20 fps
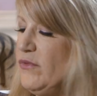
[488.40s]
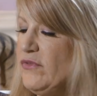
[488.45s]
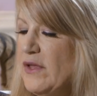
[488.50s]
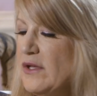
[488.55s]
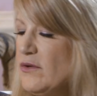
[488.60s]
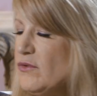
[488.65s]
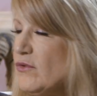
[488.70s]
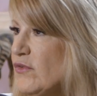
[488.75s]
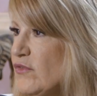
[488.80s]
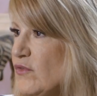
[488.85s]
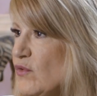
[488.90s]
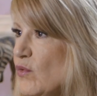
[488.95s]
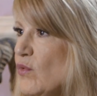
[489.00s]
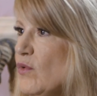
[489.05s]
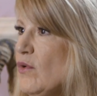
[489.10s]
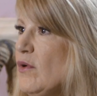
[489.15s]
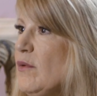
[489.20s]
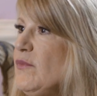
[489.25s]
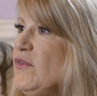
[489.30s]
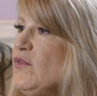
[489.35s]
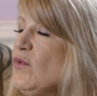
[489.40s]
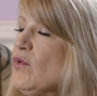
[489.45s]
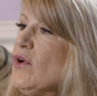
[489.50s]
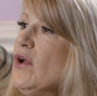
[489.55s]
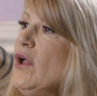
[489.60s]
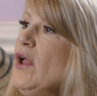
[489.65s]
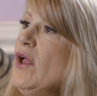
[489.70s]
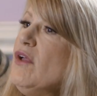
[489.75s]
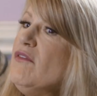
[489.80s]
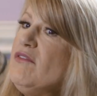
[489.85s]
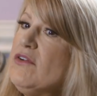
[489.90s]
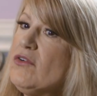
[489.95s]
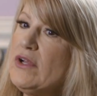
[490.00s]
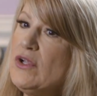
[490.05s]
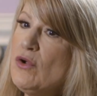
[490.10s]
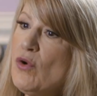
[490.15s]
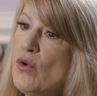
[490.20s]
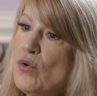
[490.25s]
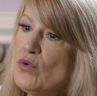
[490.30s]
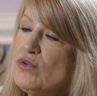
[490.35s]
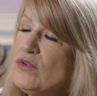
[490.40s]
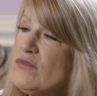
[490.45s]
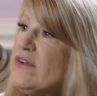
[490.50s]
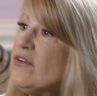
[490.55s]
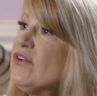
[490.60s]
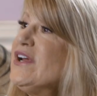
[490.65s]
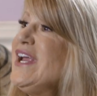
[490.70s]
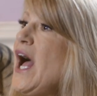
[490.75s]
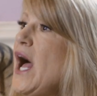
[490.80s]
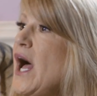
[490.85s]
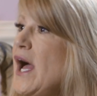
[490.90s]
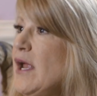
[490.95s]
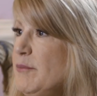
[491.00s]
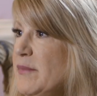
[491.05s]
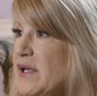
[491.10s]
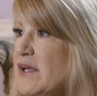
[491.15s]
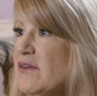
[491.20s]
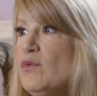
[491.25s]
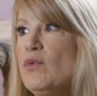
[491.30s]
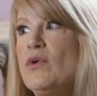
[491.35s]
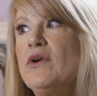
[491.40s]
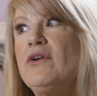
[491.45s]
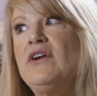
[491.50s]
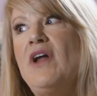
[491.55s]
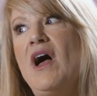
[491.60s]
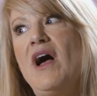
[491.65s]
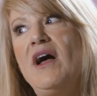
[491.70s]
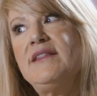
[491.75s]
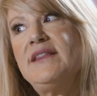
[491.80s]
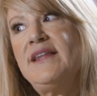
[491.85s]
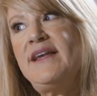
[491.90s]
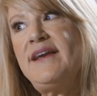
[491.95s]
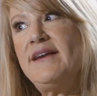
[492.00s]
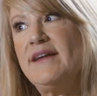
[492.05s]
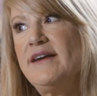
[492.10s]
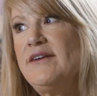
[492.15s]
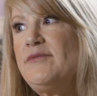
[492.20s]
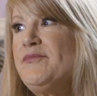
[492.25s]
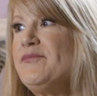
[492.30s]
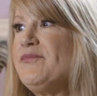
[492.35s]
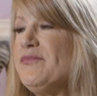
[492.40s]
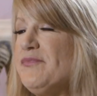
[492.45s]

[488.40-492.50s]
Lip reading: Thunderstorms or very cold or very hot, because we're in hot Atlanta.